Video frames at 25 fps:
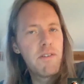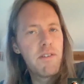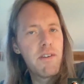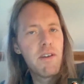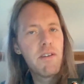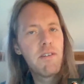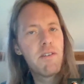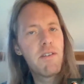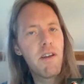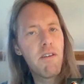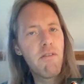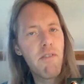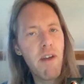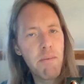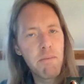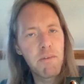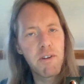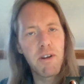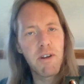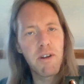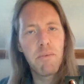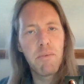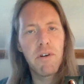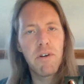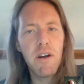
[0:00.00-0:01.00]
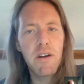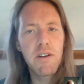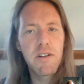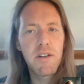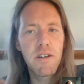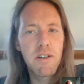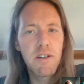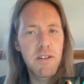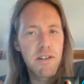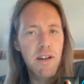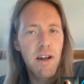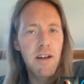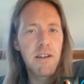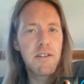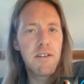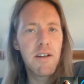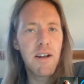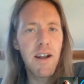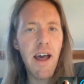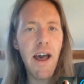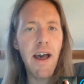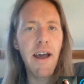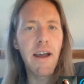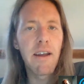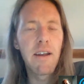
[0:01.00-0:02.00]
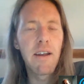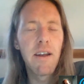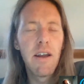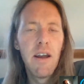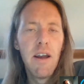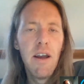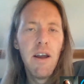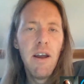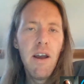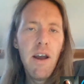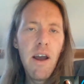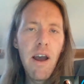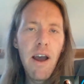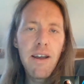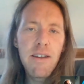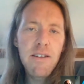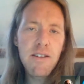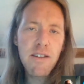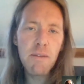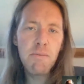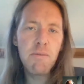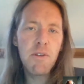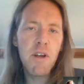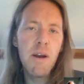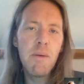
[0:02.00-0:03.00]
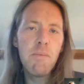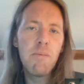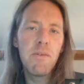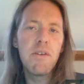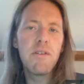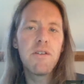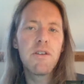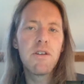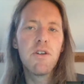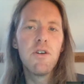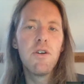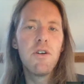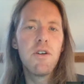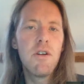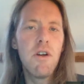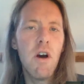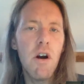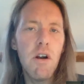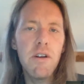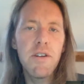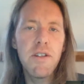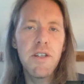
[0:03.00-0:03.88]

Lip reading: as they ramped up production started to lack, and sometimes good not to